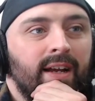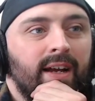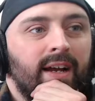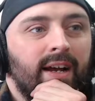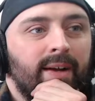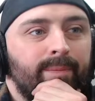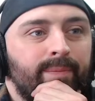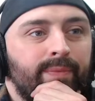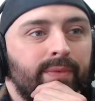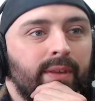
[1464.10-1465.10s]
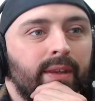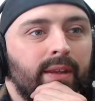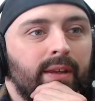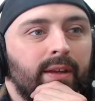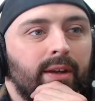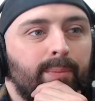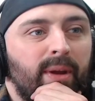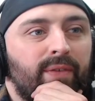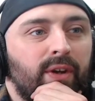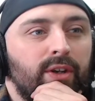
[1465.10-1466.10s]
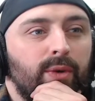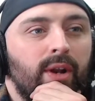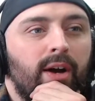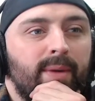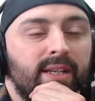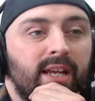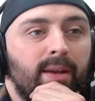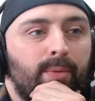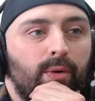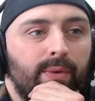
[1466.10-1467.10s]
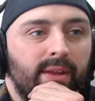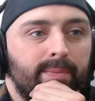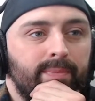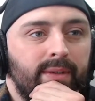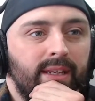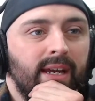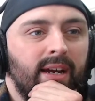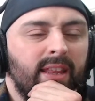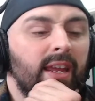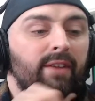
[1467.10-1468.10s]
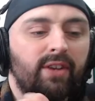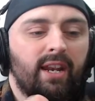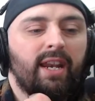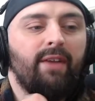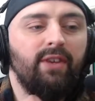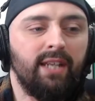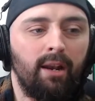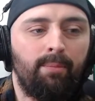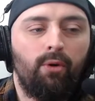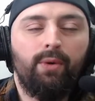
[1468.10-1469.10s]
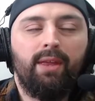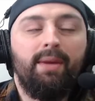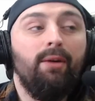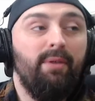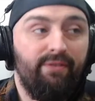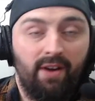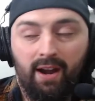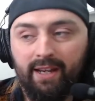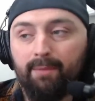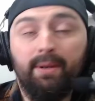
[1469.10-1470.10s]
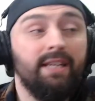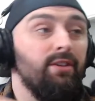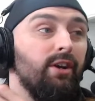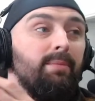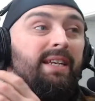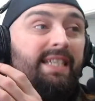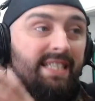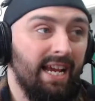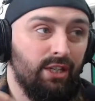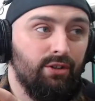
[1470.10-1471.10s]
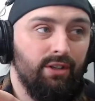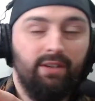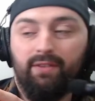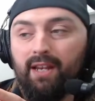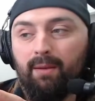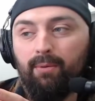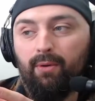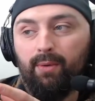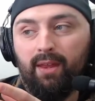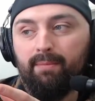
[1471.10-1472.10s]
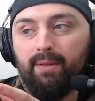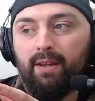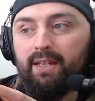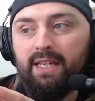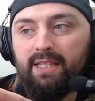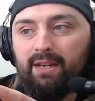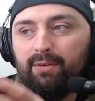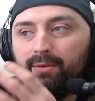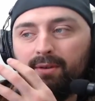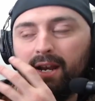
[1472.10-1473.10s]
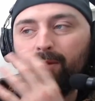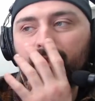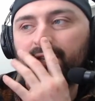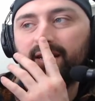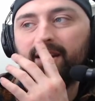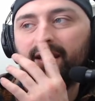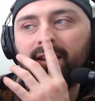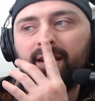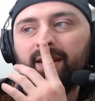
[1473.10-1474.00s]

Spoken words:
But if you can do an army and teleport with him, yeah, I think if you teleport with him, he'll be fine. But he's not going to be disastrous if you teleport with him because he's still what's he going